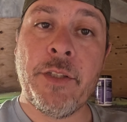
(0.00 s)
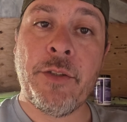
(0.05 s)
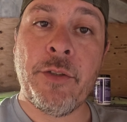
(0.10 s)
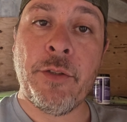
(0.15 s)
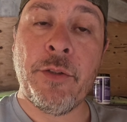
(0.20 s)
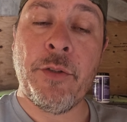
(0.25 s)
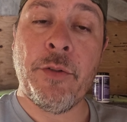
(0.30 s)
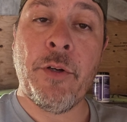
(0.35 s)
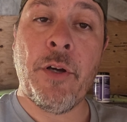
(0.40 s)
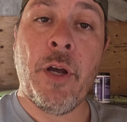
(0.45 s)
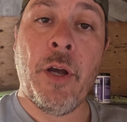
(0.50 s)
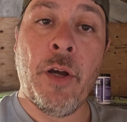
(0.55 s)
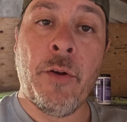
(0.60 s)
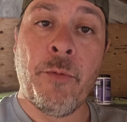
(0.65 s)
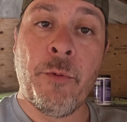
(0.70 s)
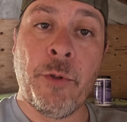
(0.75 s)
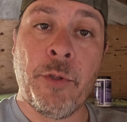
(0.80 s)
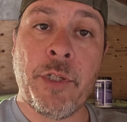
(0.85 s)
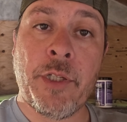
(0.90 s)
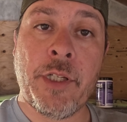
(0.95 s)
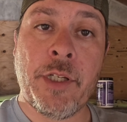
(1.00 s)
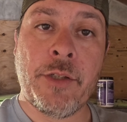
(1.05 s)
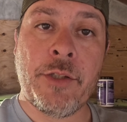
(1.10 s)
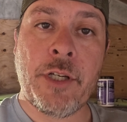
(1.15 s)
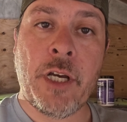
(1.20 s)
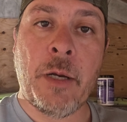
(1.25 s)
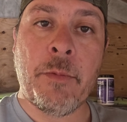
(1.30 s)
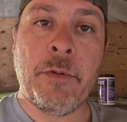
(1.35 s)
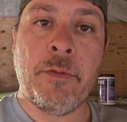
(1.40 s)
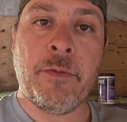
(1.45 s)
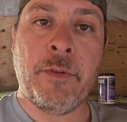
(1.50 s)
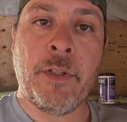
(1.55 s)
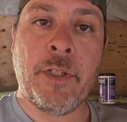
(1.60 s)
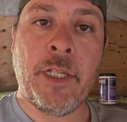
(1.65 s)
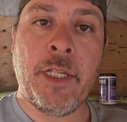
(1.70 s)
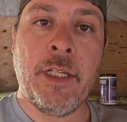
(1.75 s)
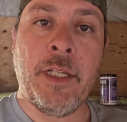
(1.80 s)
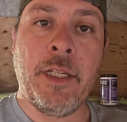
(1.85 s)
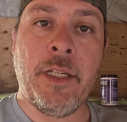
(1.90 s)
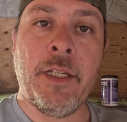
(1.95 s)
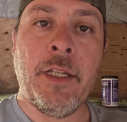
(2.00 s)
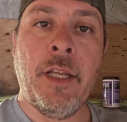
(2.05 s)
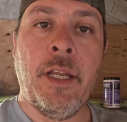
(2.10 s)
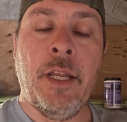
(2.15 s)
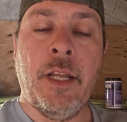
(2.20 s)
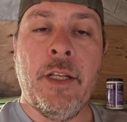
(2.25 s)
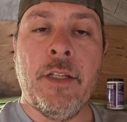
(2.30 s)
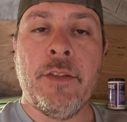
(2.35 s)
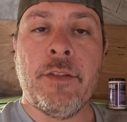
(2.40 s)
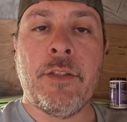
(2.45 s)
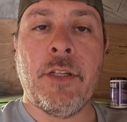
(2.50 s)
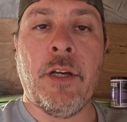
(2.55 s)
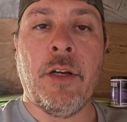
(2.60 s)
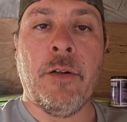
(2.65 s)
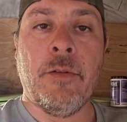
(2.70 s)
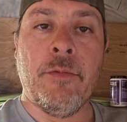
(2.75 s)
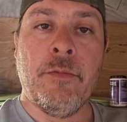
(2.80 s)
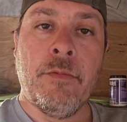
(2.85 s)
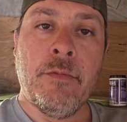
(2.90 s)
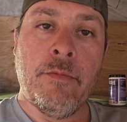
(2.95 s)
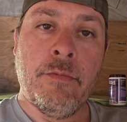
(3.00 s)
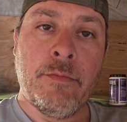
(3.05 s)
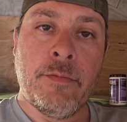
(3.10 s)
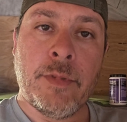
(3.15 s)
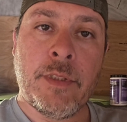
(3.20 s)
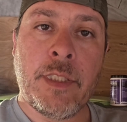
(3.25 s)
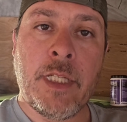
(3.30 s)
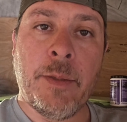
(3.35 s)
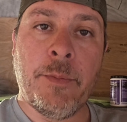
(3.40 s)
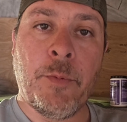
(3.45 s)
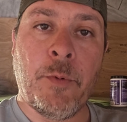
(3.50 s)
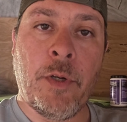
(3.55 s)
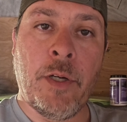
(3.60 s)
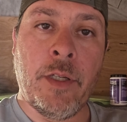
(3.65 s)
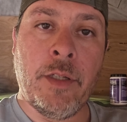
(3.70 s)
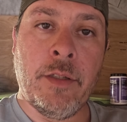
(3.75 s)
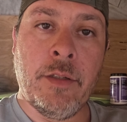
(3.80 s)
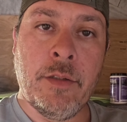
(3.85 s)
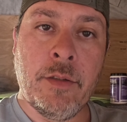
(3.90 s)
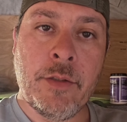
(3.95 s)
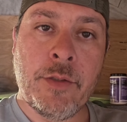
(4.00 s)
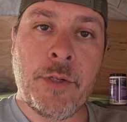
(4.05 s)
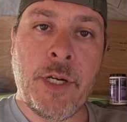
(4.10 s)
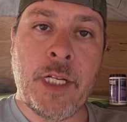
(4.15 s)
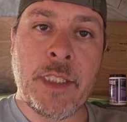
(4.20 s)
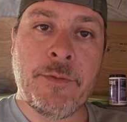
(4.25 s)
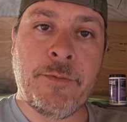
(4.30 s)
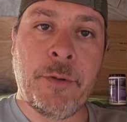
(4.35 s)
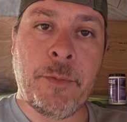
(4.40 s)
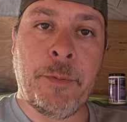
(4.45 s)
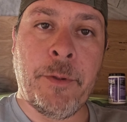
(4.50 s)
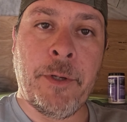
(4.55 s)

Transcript: do a really good job of cleaning. So step one, transfer